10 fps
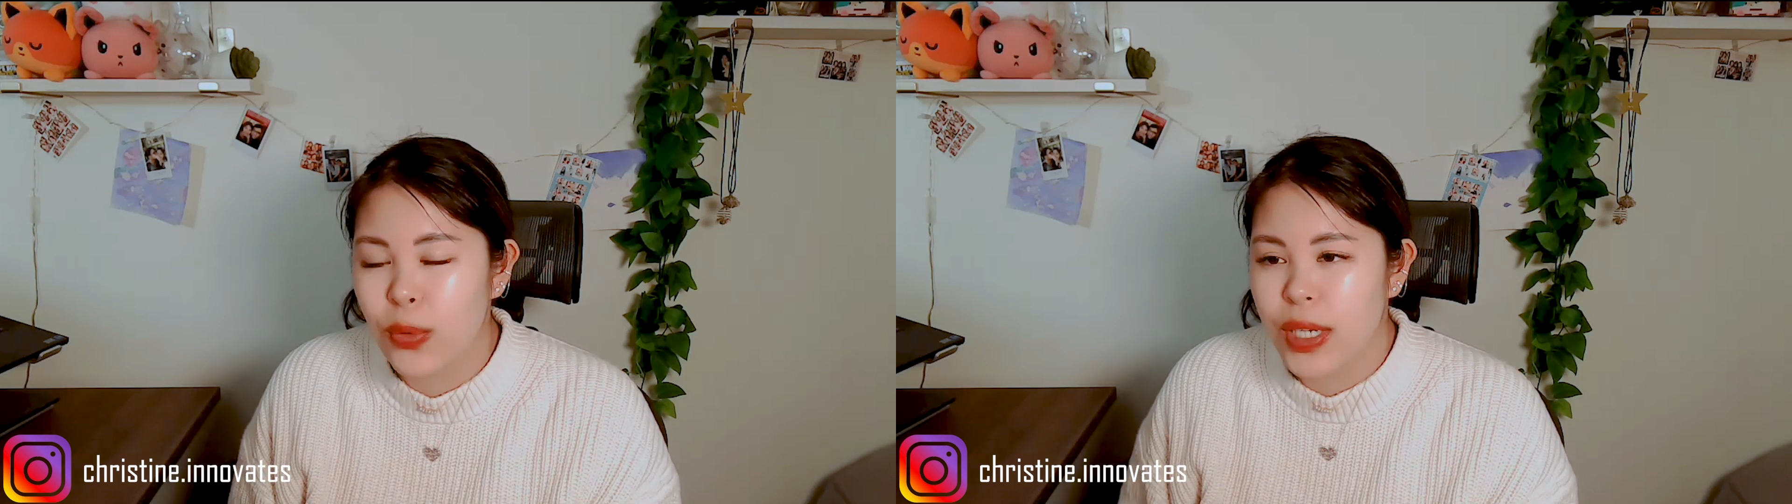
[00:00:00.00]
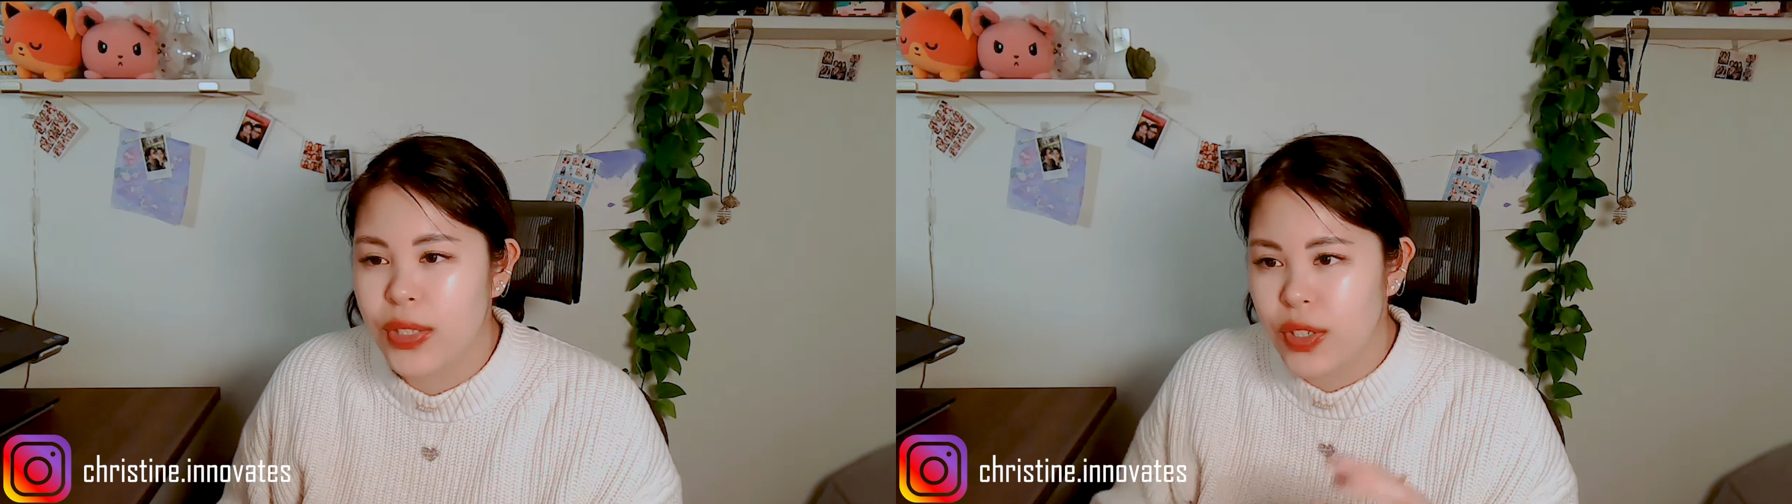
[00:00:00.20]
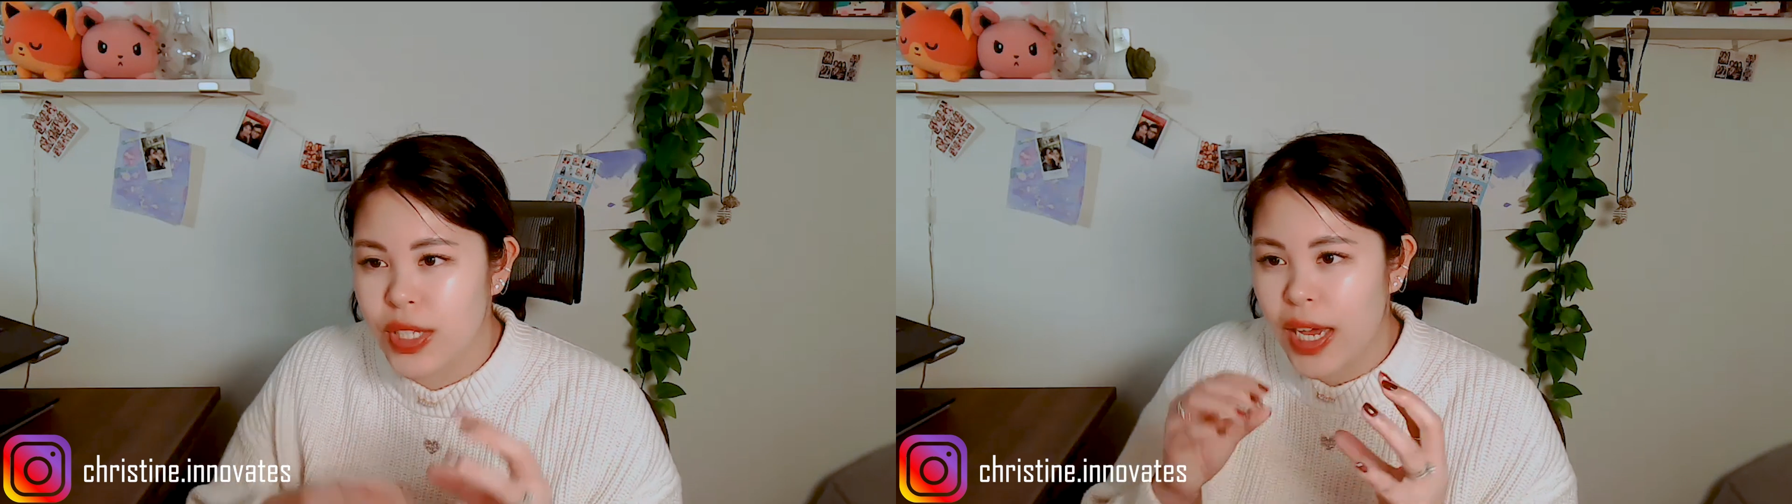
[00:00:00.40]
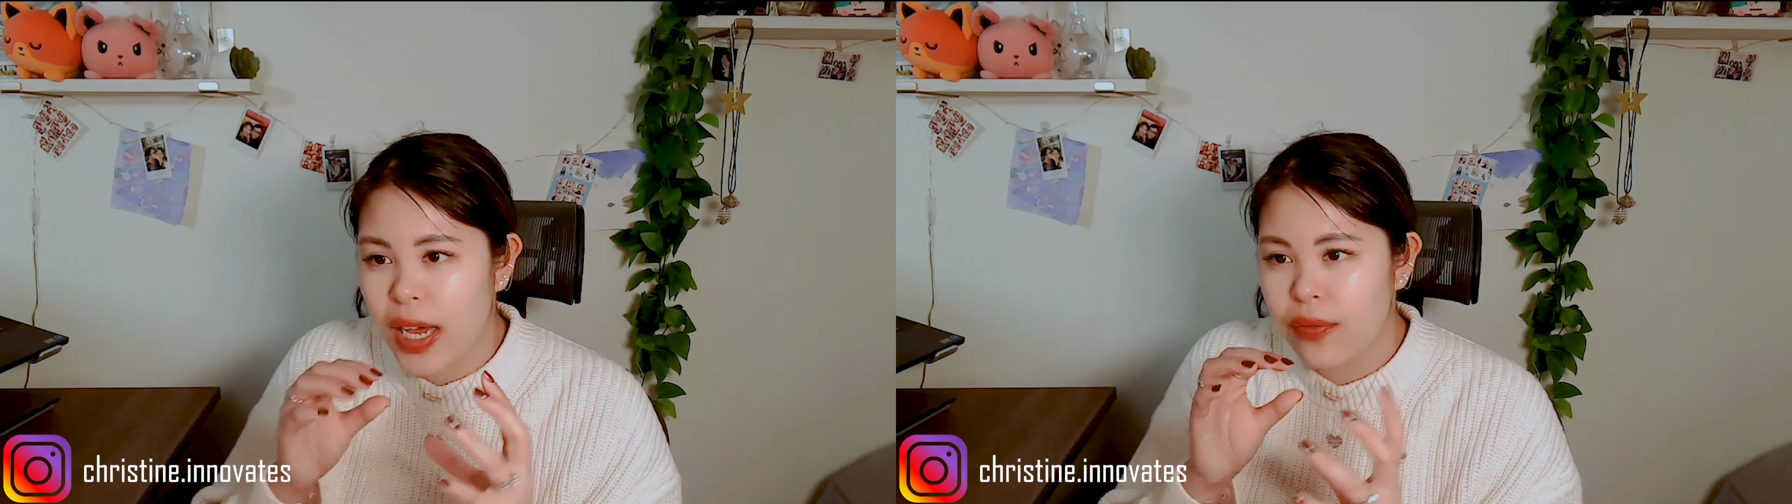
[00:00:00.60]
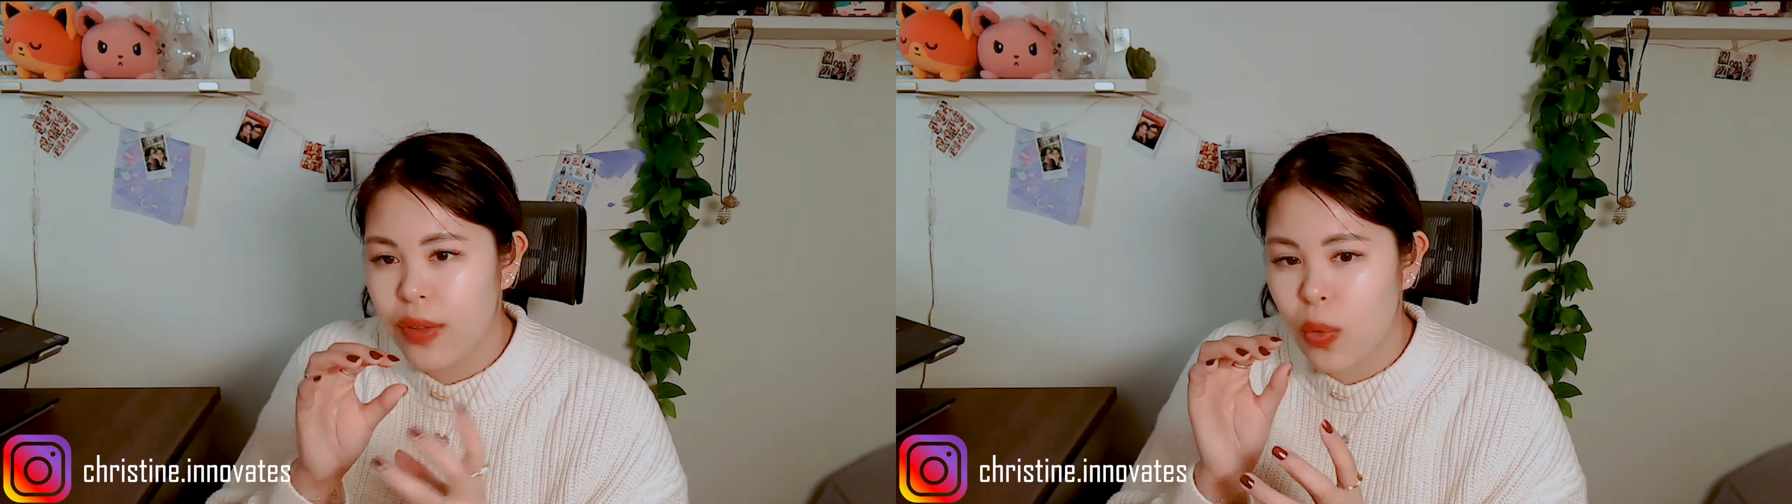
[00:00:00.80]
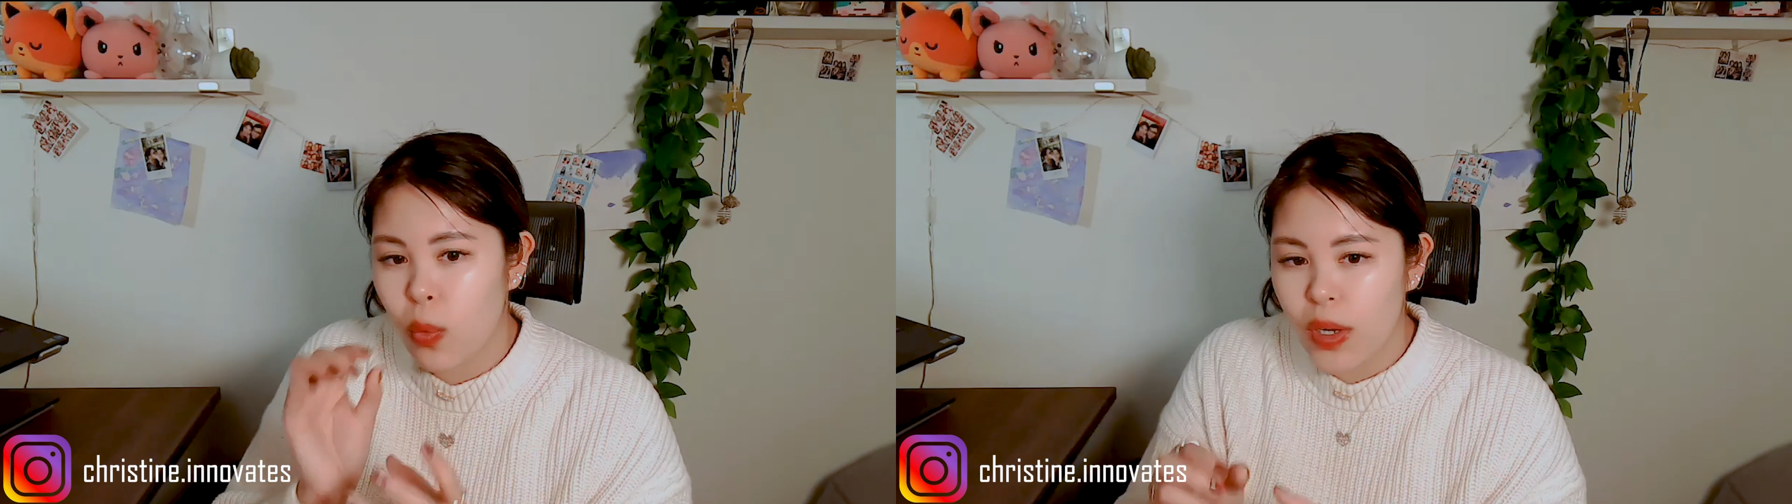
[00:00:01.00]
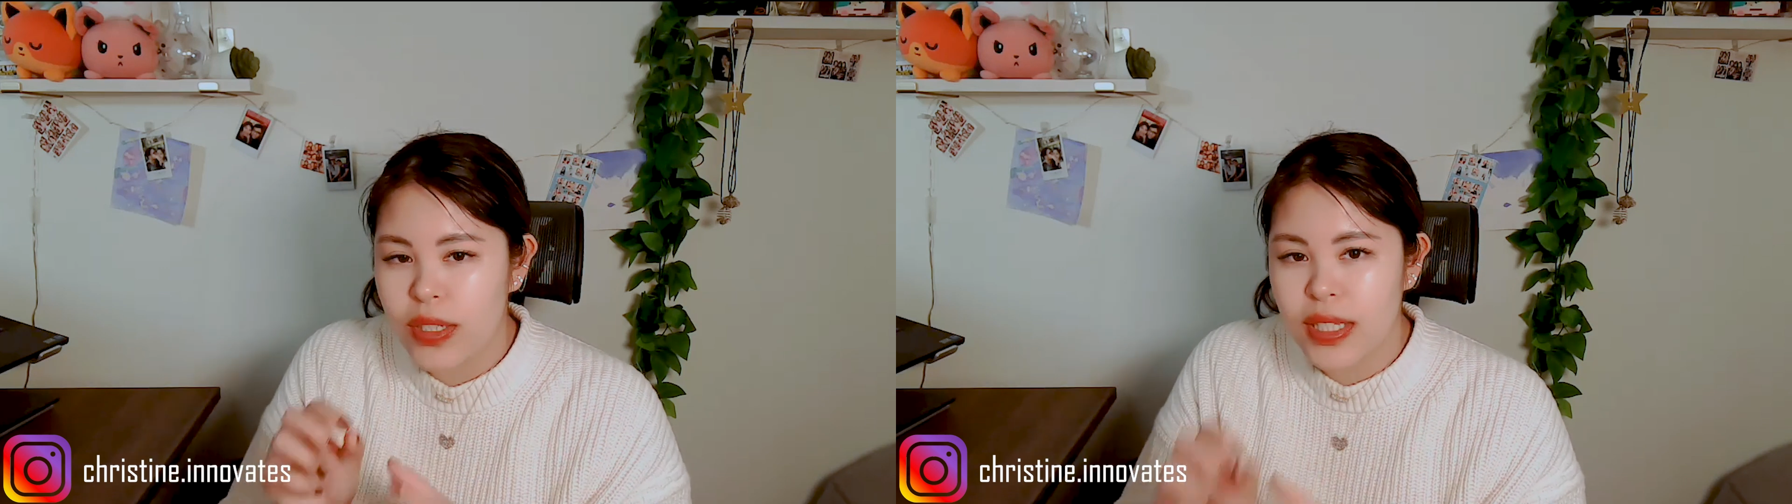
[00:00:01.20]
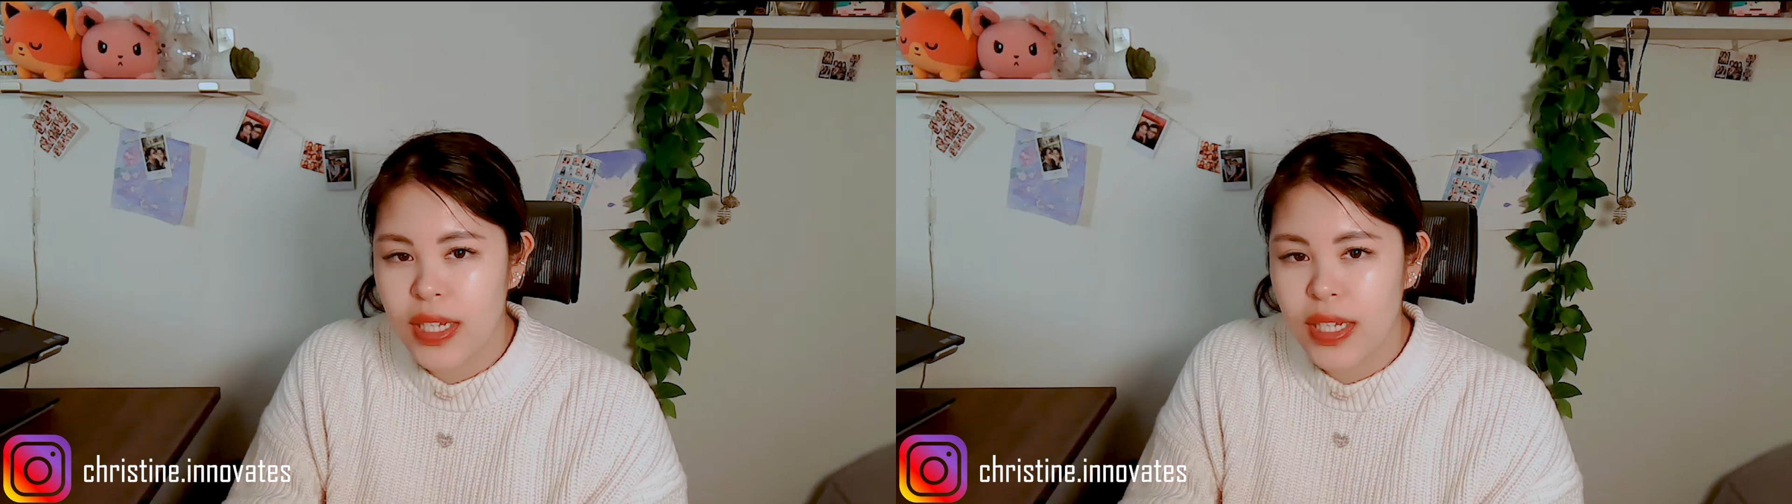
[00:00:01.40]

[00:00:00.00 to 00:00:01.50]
wasteful to have like one